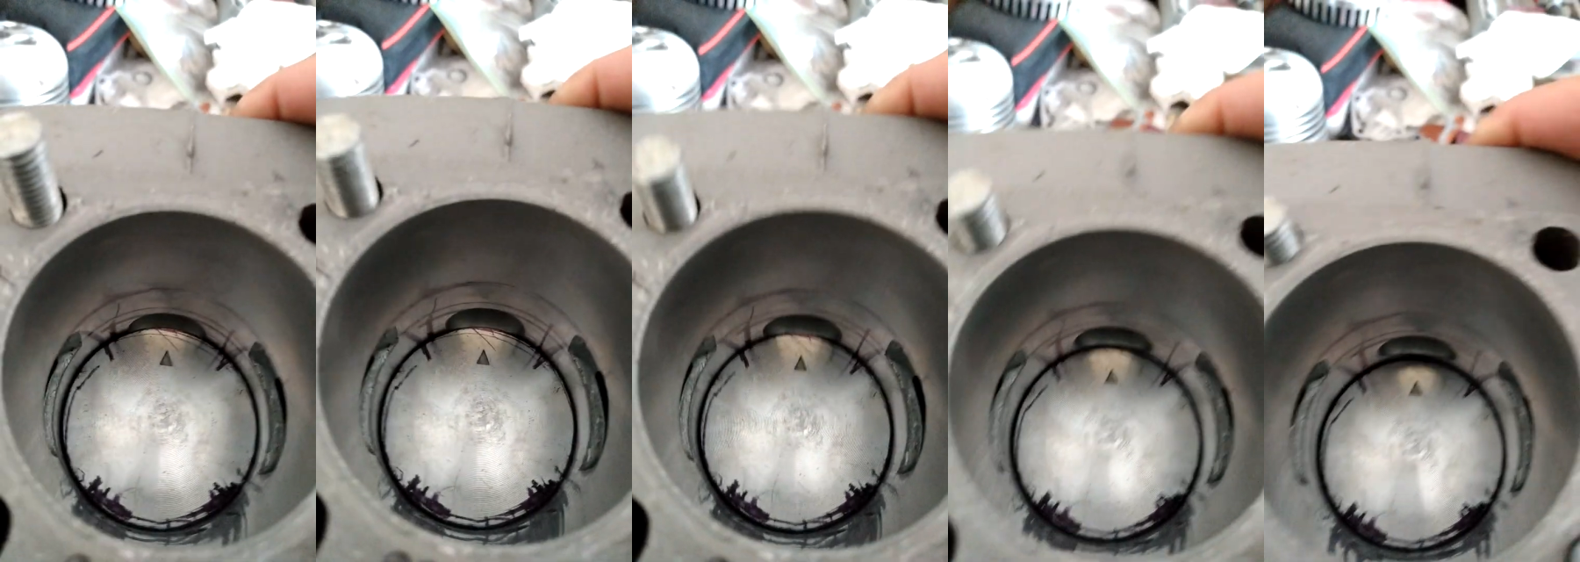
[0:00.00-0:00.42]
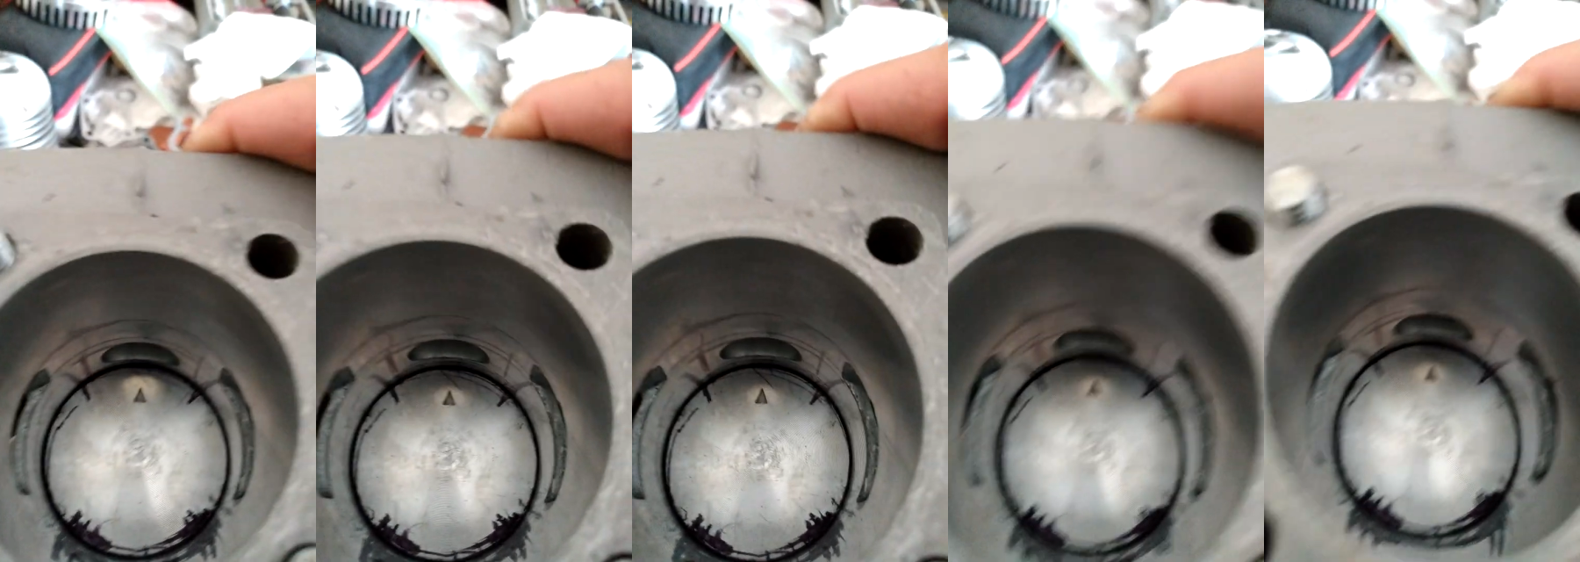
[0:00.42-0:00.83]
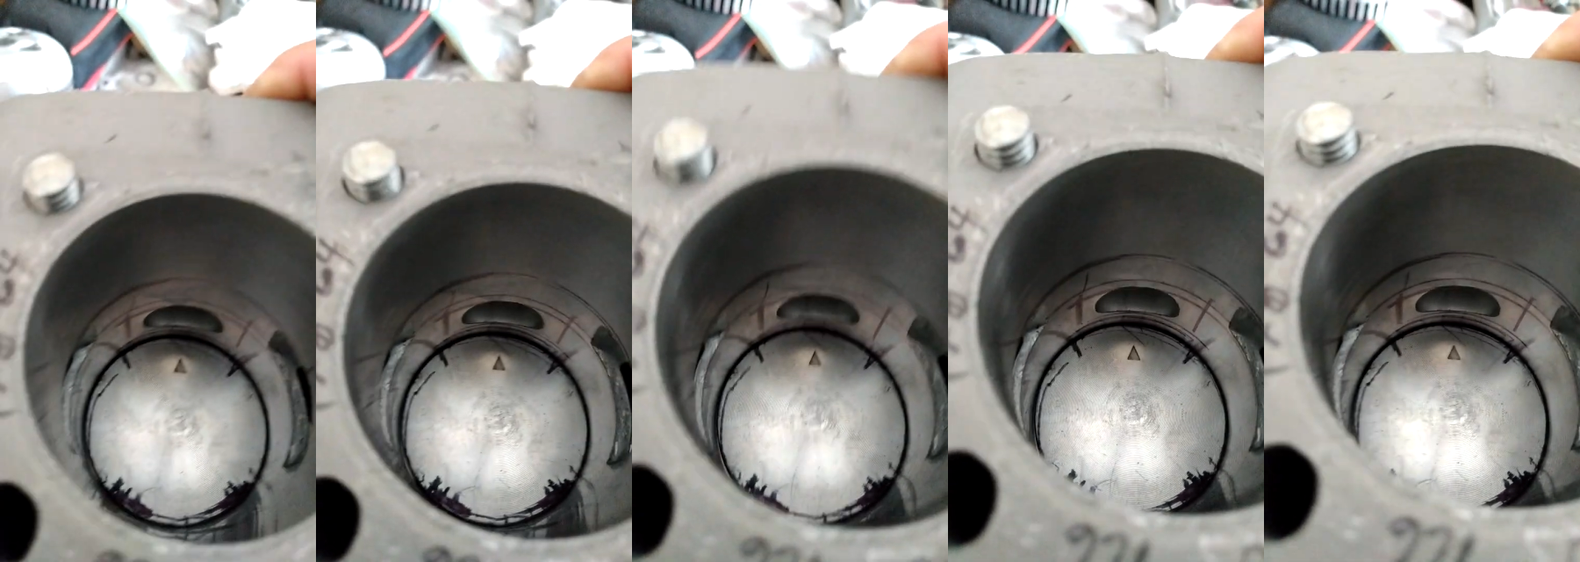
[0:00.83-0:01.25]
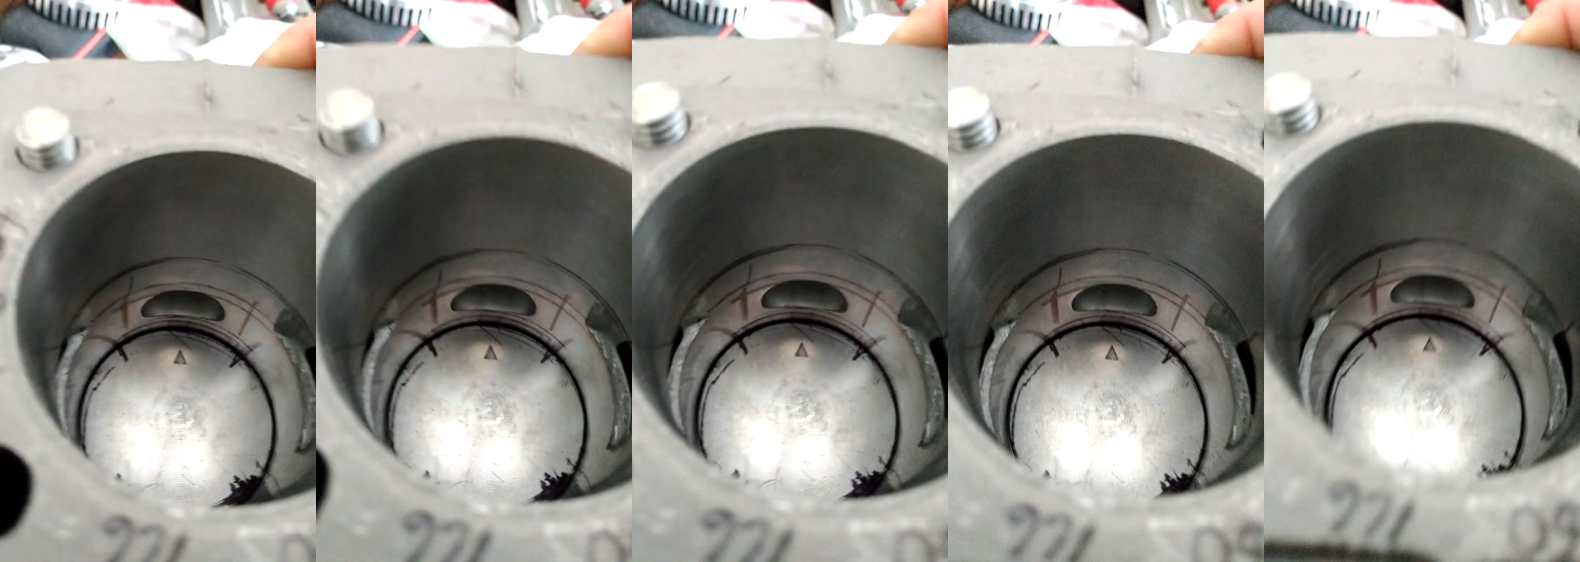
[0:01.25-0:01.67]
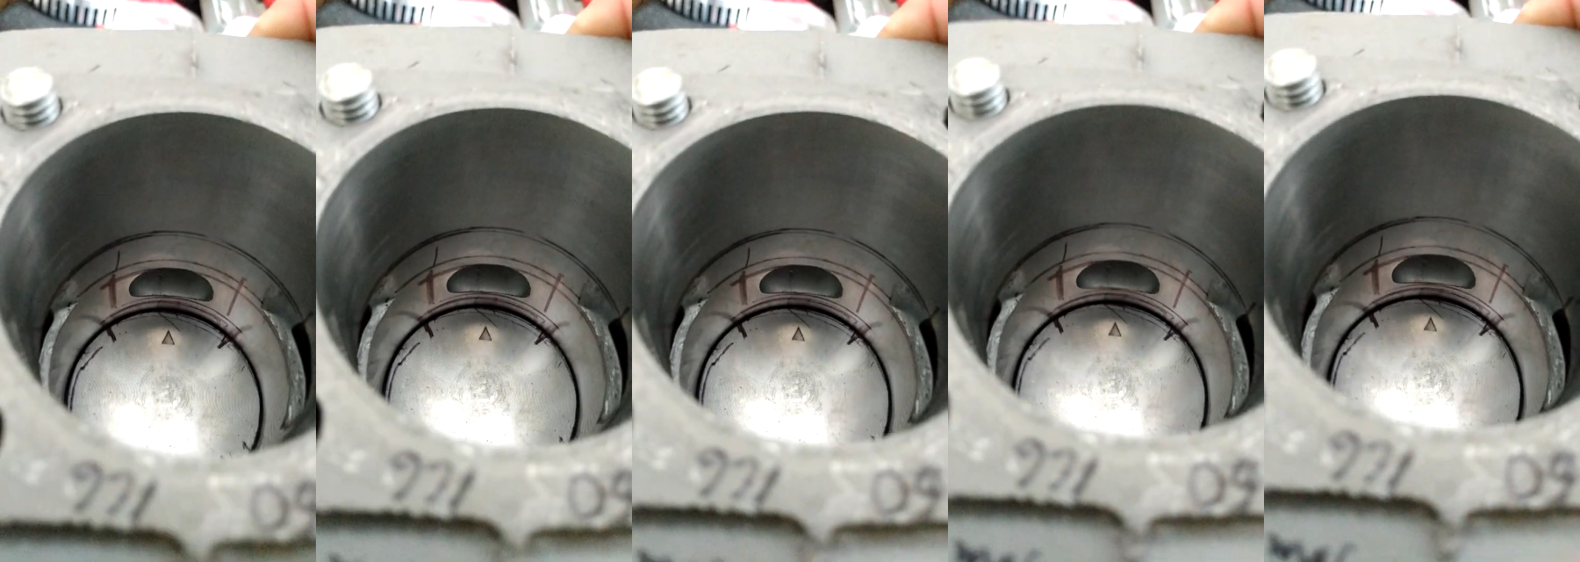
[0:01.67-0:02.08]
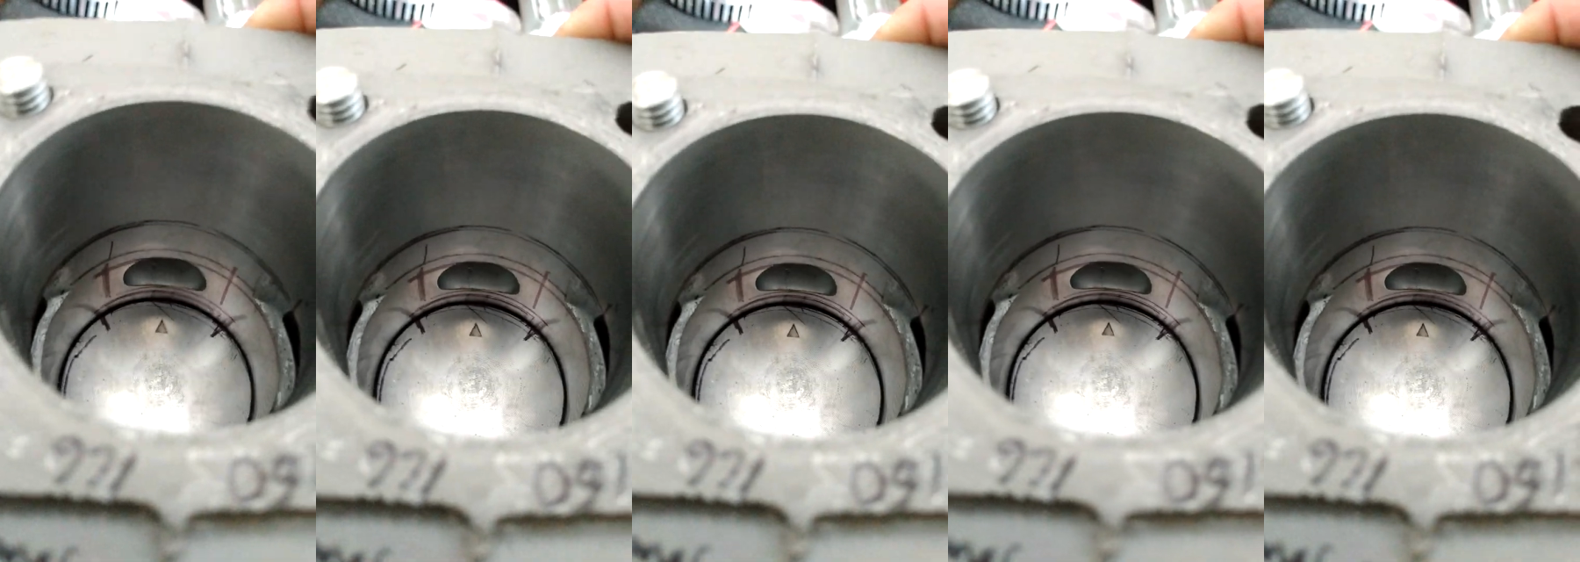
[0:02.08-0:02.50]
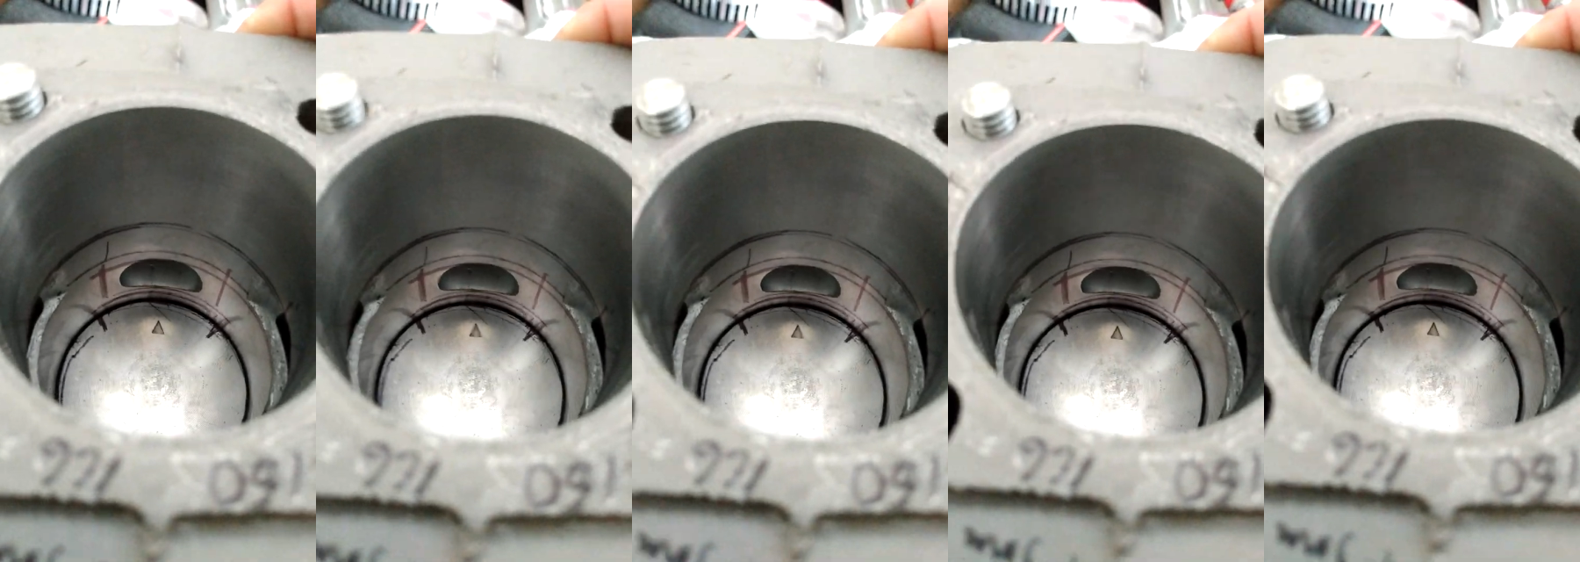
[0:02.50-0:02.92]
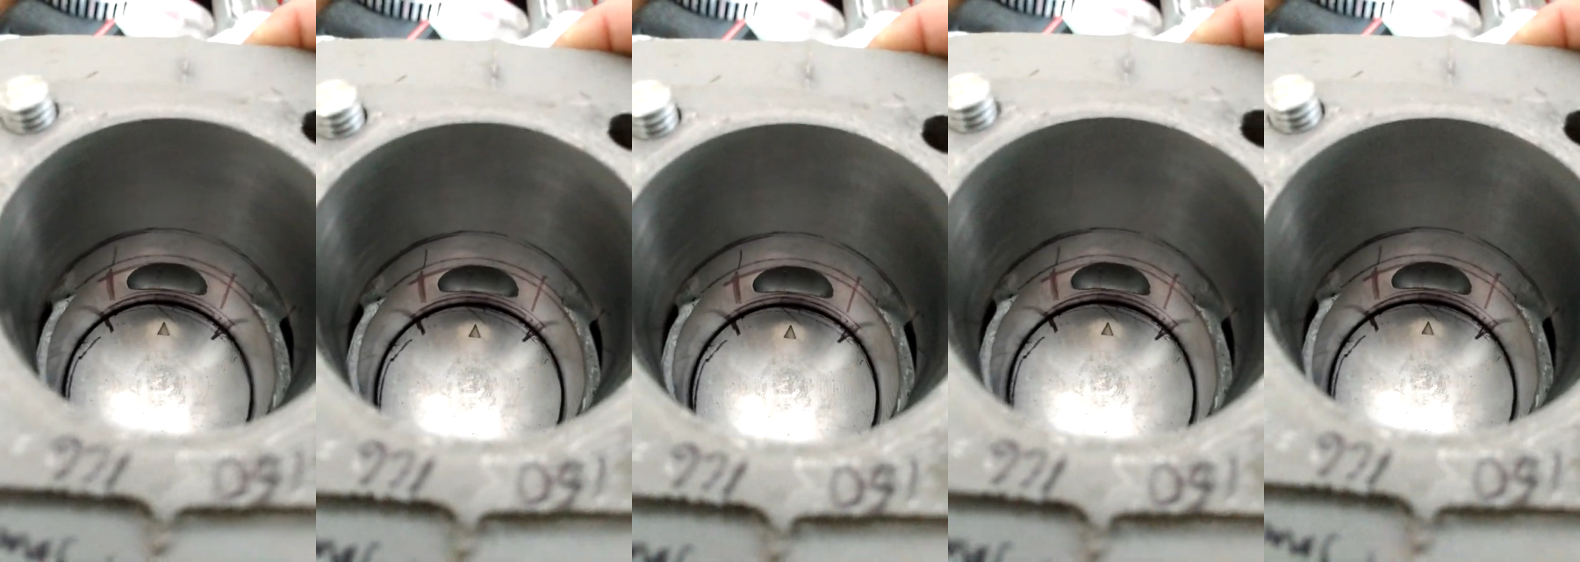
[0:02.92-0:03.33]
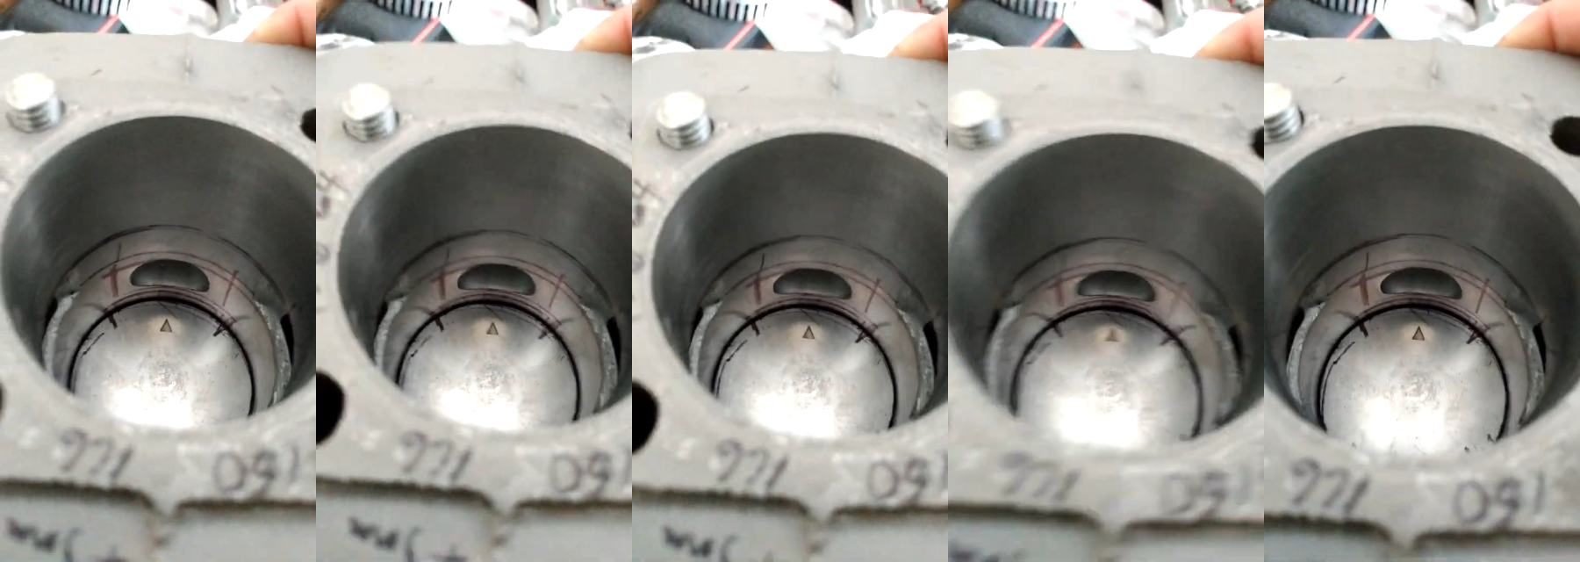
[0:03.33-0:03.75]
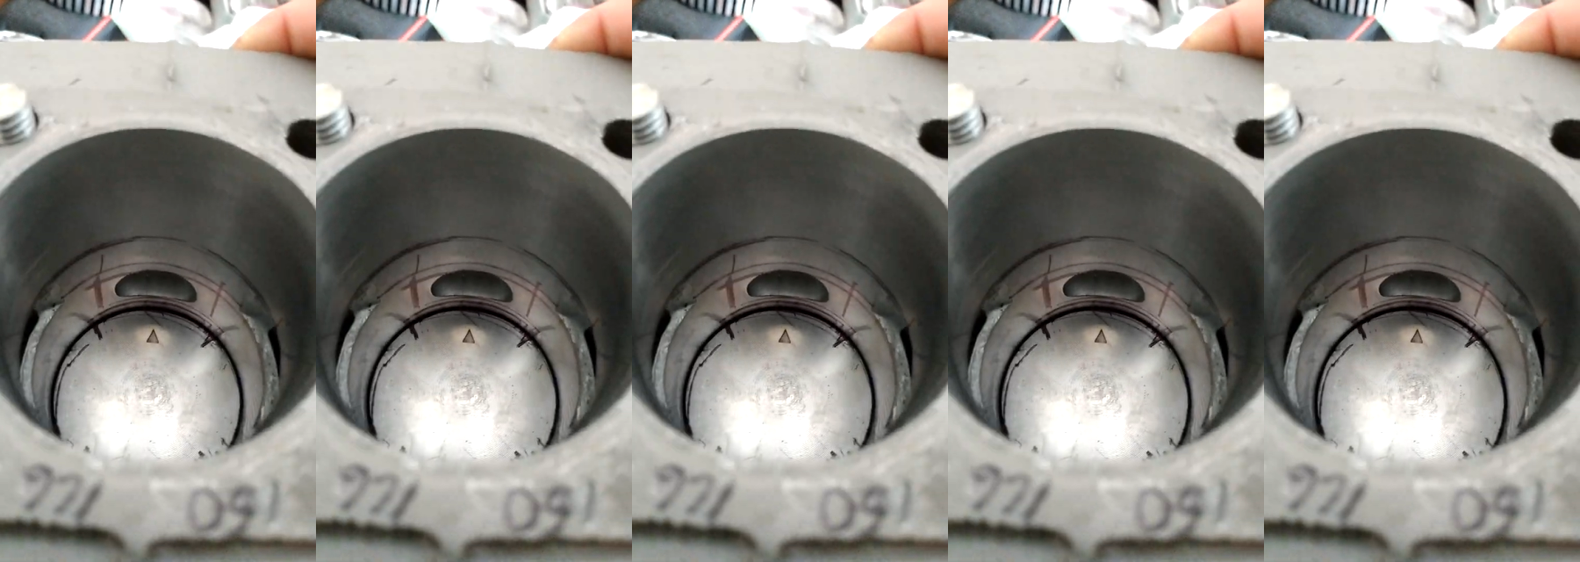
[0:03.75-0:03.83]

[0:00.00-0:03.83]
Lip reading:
Nobody's mouth can be seen.